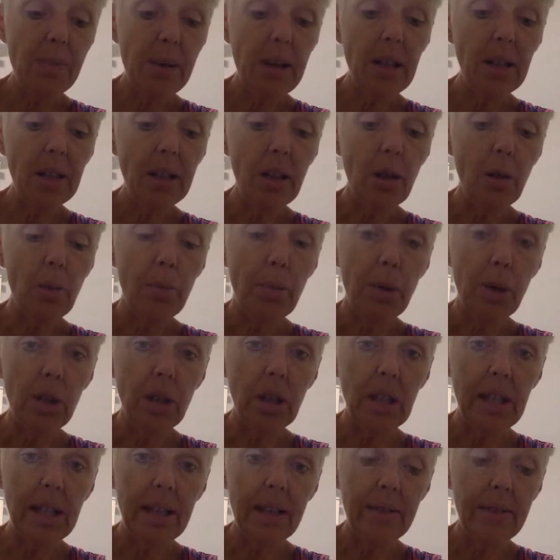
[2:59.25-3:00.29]
made a little
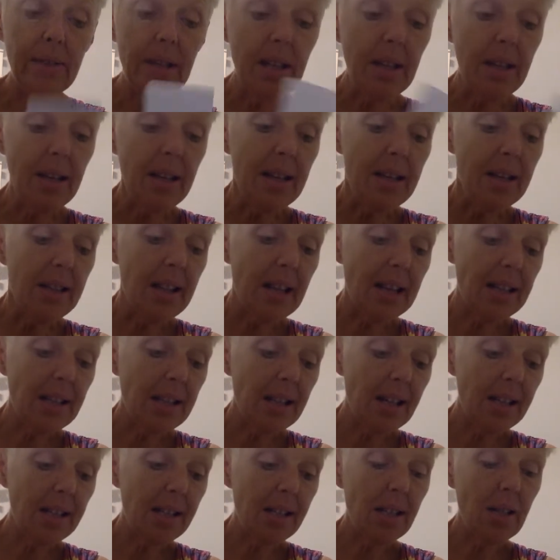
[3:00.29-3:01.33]
booklet that tucks